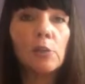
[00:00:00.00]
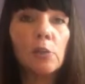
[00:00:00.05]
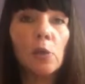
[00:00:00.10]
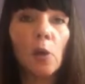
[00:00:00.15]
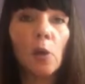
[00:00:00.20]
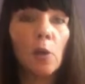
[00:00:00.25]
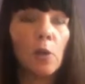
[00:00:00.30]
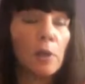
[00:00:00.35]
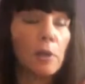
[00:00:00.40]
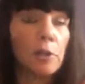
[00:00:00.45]

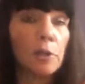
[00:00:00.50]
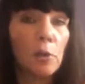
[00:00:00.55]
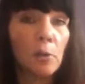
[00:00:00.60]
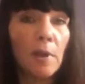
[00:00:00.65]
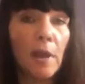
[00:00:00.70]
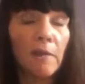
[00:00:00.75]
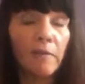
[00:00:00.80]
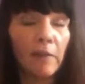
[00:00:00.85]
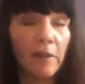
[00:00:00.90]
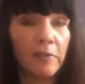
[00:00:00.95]
so you don't
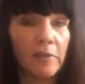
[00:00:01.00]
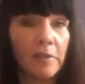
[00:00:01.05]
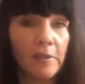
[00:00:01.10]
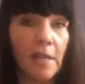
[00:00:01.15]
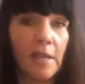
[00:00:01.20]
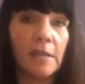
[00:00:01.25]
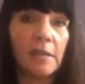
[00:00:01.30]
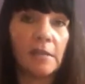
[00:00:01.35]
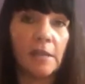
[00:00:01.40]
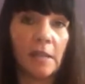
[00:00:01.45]
have like the
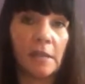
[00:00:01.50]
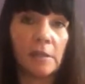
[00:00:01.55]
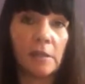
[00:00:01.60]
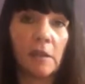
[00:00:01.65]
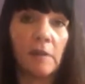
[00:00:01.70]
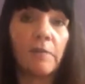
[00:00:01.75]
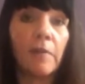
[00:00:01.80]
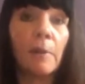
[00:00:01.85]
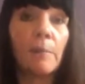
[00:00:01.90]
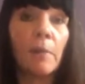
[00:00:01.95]
day to day
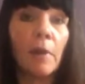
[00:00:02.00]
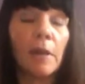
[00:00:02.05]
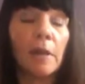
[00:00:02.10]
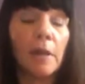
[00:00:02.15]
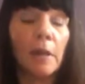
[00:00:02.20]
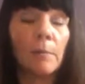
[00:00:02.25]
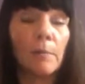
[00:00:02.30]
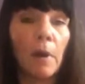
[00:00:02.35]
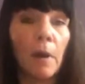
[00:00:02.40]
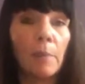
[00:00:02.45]
stuff that might
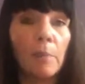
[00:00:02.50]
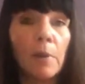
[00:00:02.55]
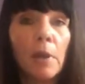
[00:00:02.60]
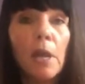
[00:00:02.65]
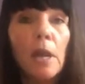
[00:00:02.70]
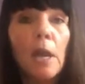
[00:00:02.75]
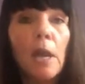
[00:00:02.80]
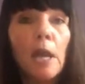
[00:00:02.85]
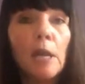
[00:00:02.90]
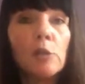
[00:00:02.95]
come up.
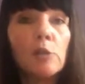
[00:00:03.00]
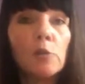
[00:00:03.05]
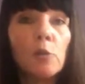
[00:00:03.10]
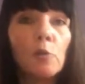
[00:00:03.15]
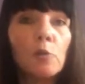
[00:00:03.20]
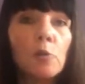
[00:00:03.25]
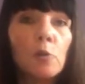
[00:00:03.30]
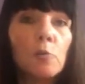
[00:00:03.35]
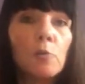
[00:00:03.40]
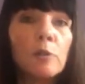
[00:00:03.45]
And so
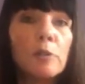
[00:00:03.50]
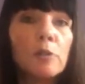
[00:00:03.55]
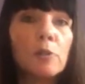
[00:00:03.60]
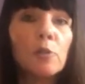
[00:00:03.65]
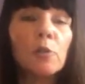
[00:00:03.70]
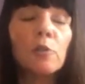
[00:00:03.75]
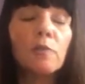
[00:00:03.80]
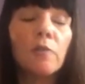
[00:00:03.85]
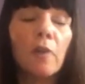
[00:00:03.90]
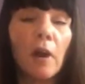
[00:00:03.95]
you
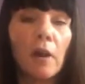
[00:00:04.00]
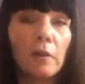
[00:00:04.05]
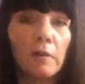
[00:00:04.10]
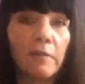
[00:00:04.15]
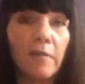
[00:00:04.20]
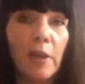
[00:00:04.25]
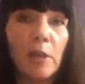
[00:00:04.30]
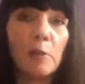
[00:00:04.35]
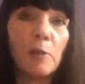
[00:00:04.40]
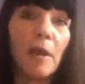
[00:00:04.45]
reserve all
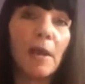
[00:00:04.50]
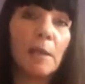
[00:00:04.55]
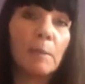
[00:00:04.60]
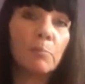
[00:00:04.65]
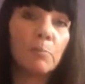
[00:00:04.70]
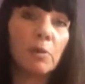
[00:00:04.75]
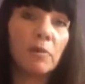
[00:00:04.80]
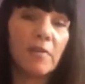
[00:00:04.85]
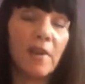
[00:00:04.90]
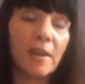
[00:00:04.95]
of that, you kind
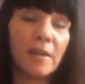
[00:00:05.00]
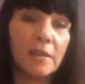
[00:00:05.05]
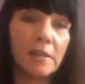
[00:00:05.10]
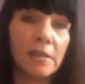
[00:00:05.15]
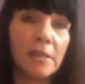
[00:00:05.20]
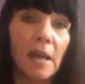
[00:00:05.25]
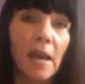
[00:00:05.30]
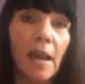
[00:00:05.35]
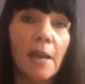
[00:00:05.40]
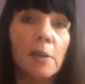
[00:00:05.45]
of put that
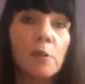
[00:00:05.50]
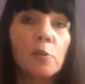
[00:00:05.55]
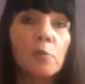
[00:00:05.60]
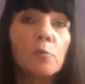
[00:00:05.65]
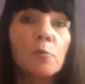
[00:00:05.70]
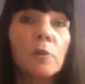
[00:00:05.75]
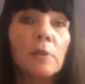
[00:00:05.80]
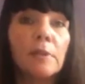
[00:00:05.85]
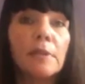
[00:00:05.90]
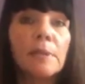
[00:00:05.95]
aside and you
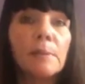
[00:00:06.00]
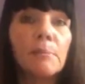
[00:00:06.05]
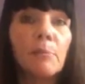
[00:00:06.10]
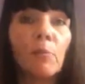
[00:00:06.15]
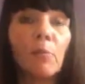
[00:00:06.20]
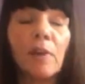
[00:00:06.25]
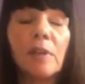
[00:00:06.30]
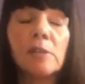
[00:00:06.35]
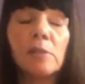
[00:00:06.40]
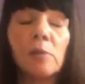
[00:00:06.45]
really
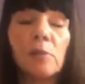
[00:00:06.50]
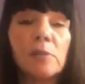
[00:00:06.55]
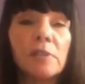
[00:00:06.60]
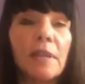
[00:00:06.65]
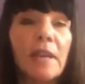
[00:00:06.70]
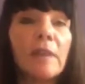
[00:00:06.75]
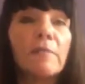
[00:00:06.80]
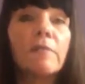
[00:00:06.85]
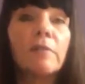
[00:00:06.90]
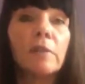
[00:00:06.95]
embrace those
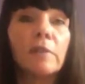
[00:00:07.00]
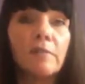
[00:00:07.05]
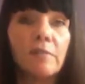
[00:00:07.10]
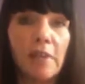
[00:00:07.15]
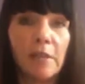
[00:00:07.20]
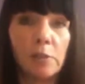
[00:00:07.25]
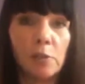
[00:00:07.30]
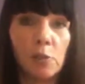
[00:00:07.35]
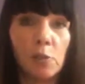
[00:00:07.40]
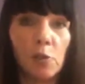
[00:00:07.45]
handful of
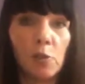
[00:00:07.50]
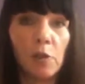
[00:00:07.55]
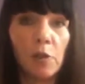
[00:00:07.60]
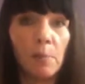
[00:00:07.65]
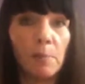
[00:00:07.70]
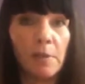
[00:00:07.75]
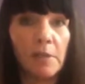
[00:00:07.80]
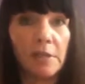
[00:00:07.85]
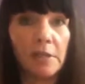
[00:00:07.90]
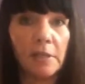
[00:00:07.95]
days that you're going
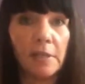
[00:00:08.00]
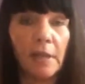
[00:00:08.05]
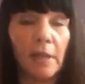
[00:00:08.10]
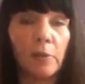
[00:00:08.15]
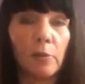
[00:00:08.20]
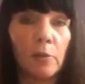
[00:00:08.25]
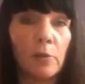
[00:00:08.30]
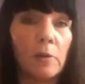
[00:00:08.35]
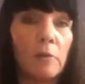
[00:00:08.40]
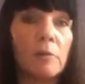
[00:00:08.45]
to be
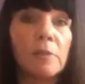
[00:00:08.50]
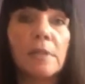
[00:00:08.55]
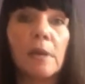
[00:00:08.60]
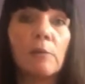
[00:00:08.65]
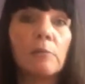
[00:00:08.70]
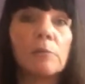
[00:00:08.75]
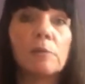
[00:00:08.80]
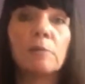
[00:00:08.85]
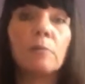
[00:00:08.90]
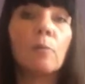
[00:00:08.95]
together. And it
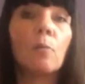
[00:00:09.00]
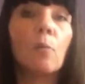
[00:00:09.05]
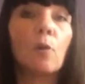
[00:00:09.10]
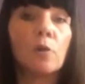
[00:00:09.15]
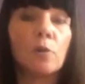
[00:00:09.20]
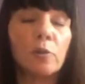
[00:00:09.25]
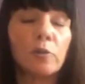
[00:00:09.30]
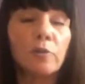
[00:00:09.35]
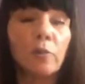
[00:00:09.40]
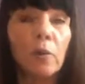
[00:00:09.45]
sounds
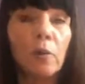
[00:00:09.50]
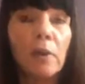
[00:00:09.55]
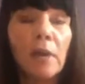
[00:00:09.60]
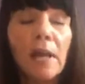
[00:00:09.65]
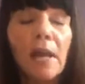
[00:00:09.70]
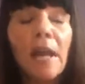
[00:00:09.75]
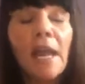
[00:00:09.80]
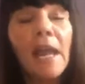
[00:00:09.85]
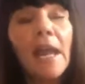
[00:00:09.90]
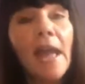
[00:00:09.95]
wonderful.
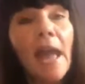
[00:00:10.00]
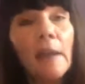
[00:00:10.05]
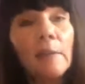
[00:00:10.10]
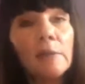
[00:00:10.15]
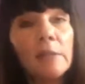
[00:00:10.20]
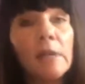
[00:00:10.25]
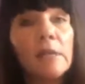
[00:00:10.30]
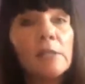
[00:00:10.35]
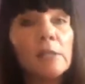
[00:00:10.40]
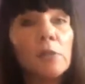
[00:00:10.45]

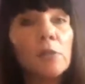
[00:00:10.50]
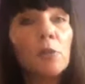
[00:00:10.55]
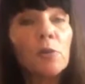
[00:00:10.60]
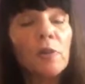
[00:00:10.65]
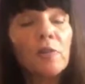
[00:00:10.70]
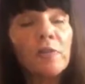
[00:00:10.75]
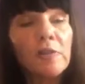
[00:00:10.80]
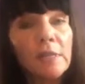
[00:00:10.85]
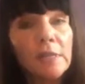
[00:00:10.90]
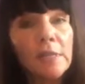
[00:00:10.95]
And it's
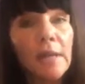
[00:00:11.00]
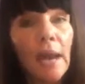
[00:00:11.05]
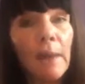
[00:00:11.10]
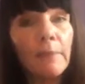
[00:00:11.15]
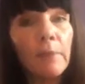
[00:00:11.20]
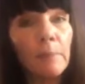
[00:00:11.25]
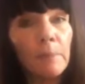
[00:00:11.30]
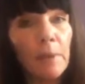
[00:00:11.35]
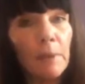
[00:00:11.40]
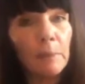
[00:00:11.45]
during this
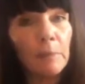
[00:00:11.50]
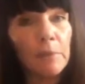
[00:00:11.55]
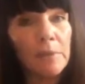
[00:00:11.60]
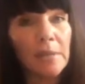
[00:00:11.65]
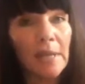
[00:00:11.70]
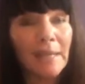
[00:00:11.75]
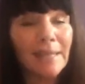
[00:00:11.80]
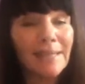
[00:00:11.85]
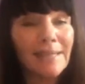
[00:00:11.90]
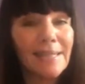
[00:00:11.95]
time that people
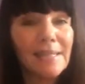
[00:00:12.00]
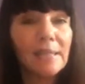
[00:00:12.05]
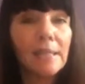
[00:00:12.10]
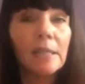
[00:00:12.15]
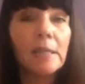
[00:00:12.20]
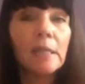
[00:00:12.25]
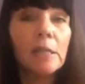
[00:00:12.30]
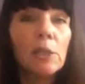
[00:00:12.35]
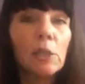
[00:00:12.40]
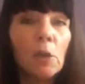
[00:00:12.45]
say,
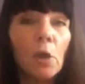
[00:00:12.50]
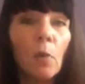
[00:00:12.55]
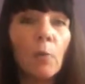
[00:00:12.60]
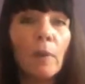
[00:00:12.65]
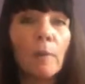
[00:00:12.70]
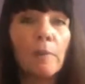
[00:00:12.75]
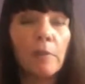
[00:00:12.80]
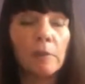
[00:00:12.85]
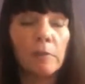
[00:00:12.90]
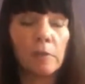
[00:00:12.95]
listen, you know,
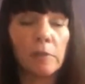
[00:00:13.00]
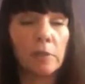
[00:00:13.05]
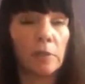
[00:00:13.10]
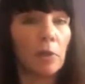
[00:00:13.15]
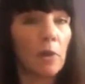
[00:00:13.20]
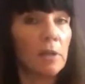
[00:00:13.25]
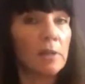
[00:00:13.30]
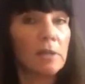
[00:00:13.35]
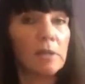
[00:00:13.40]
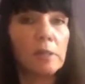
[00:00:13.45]
we've been in this
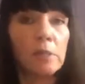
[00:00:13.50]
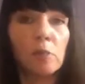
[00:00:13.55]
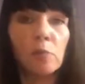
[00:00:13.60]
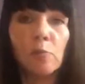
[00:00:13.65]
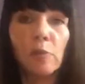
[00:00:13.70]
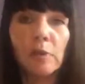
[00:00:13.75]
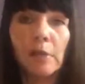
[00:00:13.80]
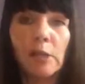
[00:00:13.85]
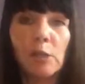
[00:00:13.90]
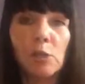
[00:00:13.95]
long distance
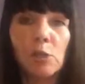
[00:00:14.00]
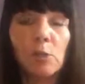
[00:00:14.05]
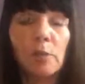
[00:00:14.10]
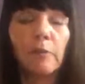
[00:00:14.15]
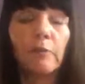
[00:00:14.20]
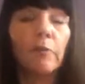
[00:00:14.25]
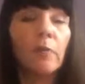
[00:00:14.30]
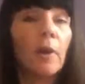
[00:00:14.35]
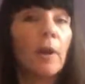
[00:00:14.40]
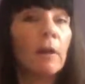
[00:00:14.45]

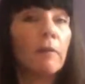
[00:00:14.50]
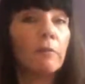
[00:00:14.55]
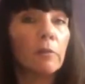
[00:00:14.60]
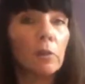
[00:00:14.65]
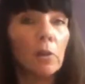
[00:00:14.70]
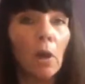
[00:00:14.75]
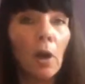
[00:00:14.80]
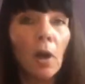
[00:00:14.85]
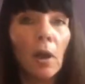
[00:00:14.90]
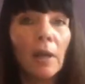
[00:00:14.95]
relationship for however
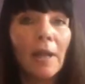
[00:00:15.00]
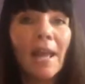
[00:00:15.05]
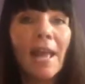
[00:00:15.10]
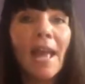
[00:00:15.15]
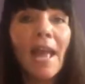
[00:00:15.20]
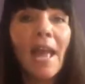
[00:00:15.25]
long,